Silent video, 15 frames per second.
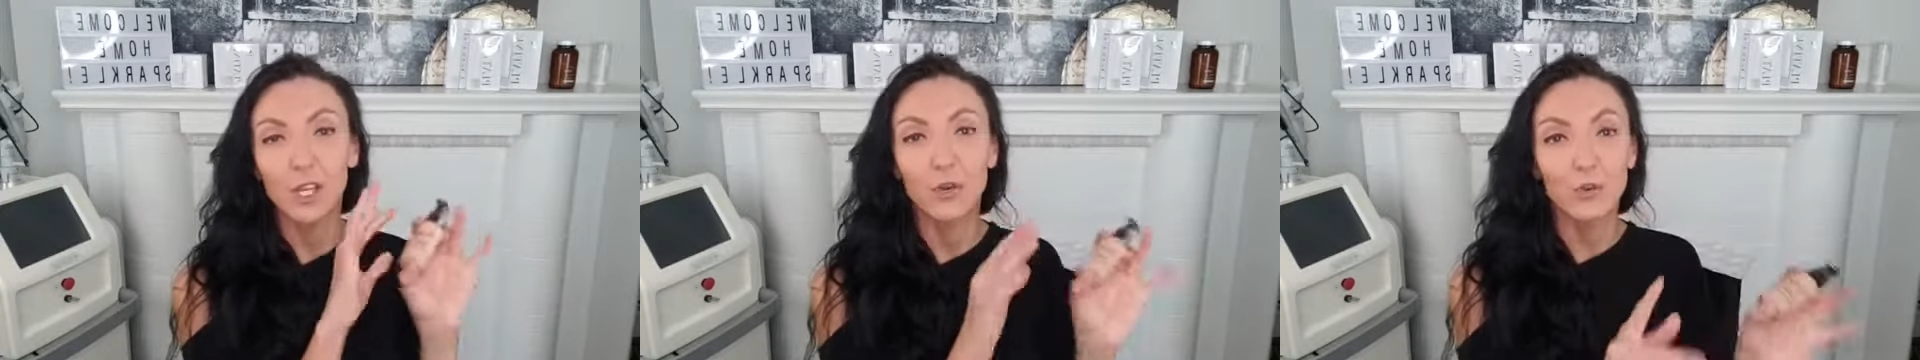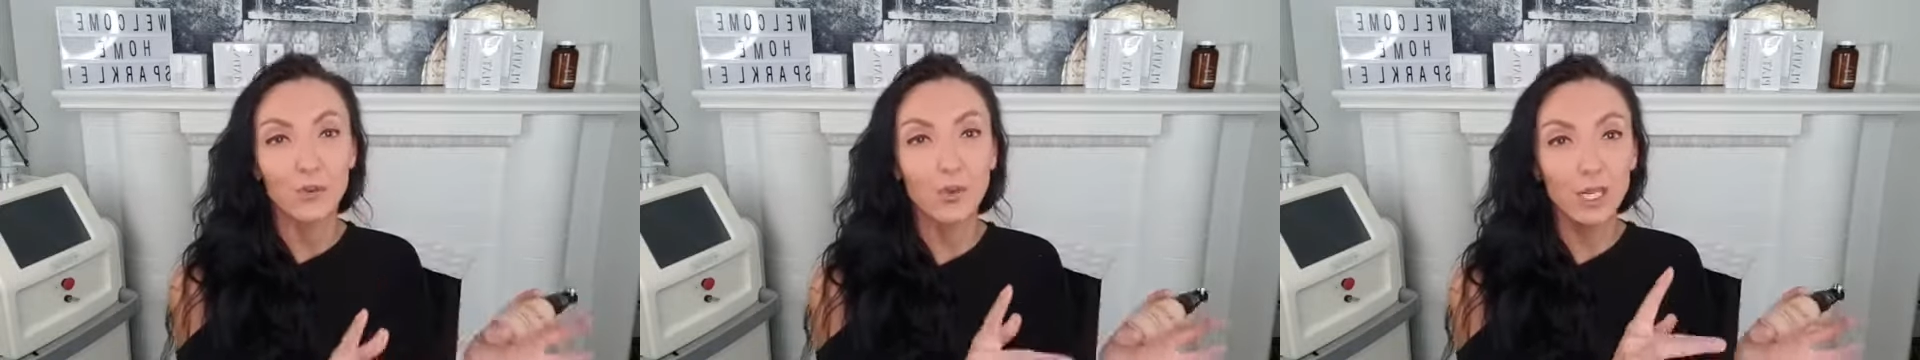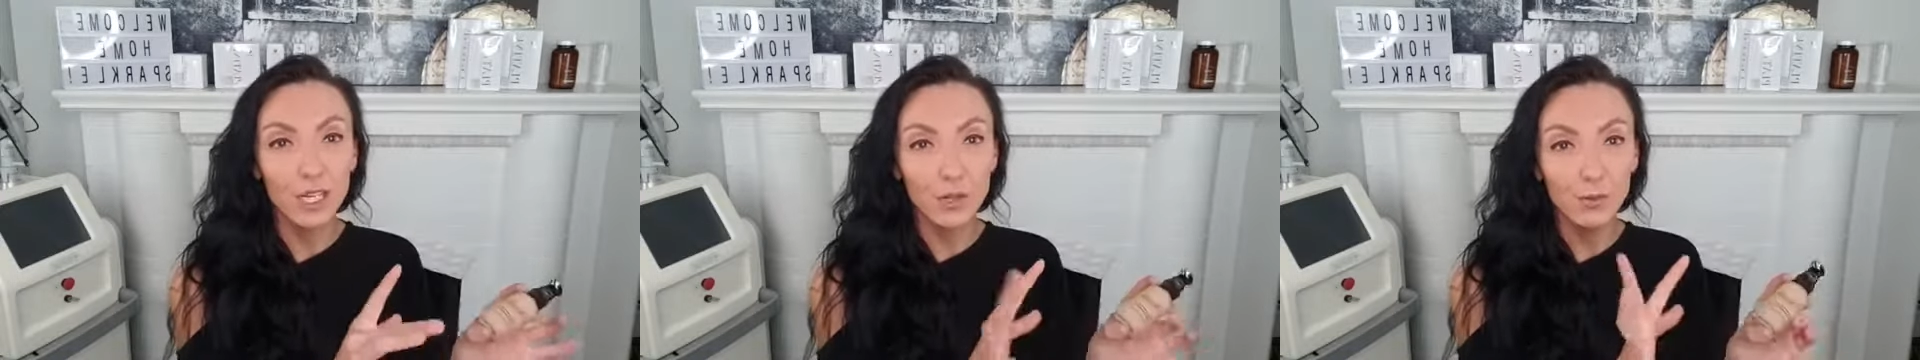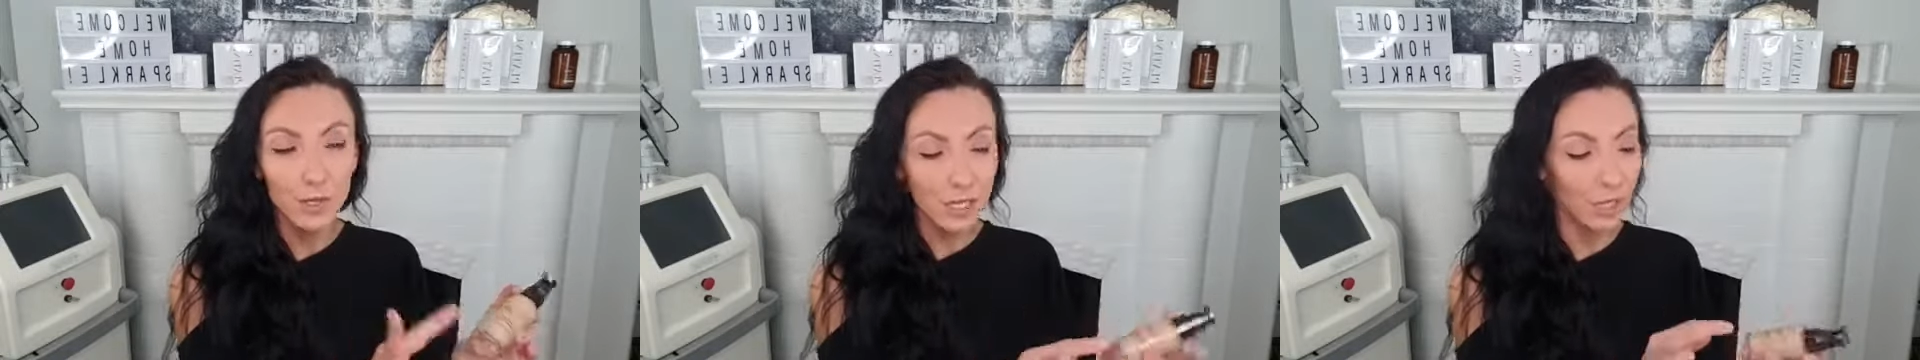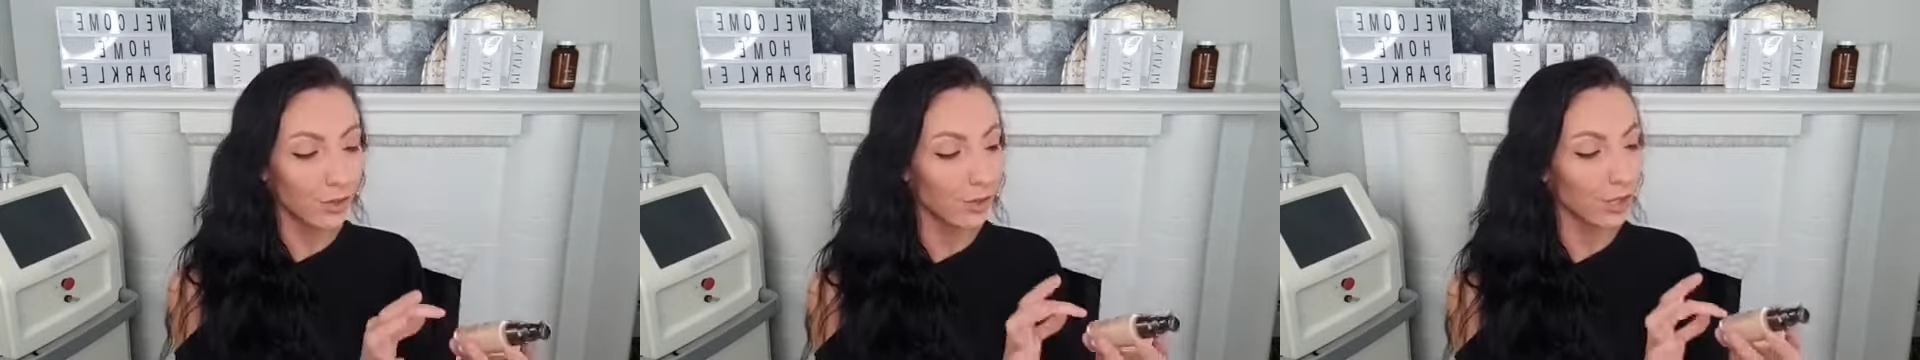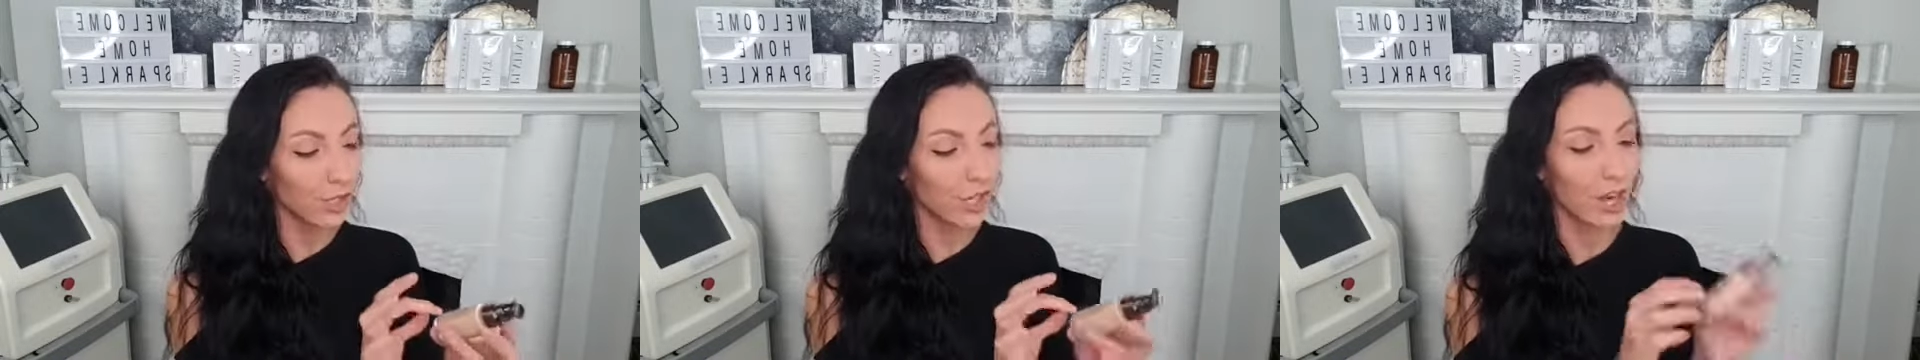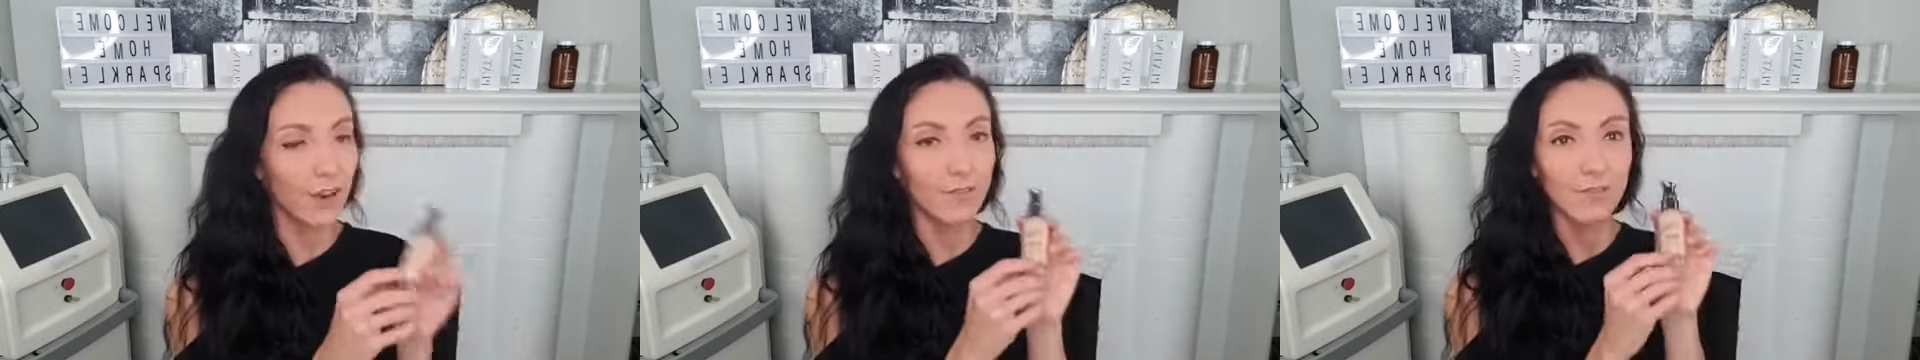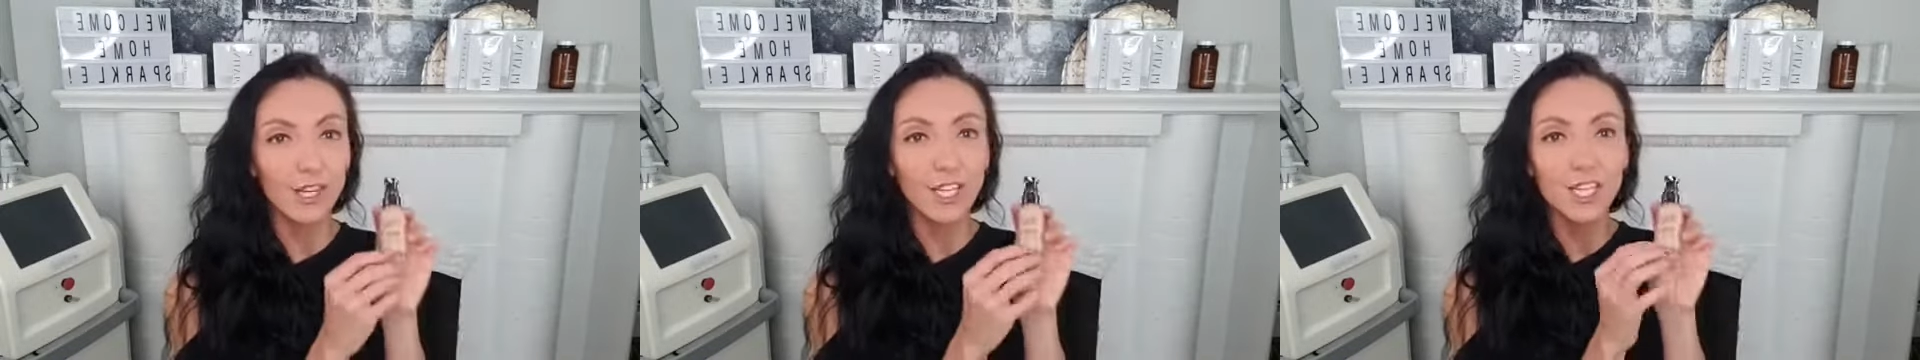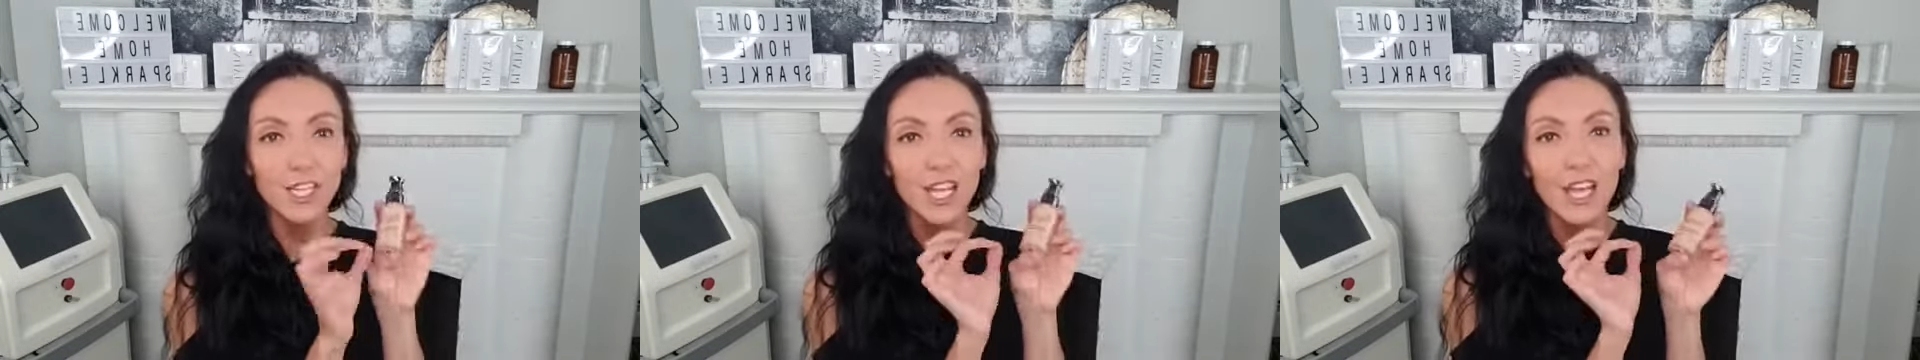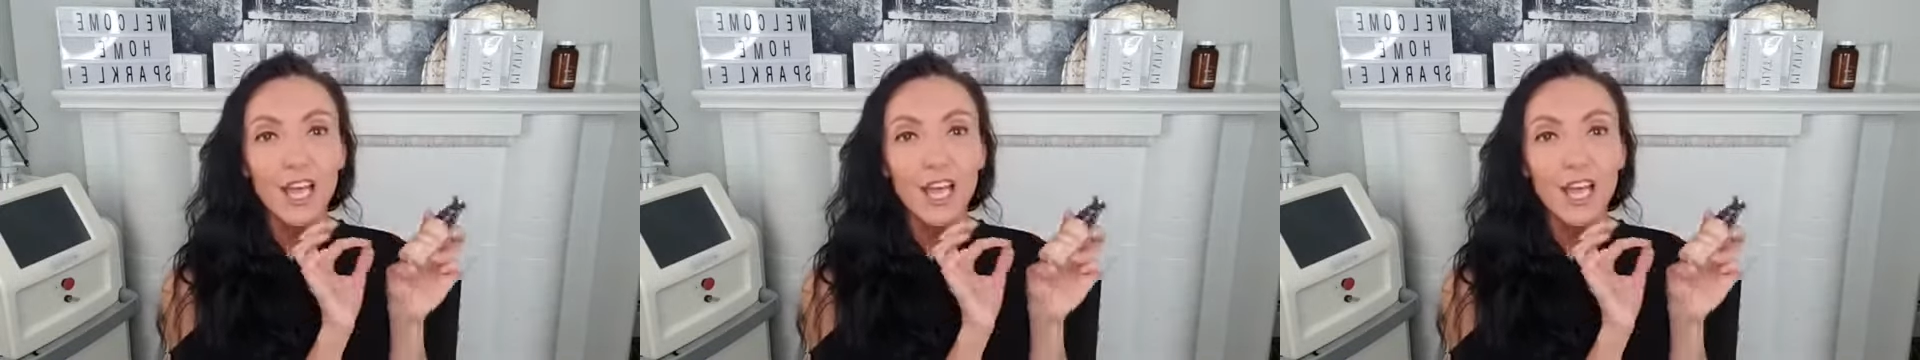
really good coverage,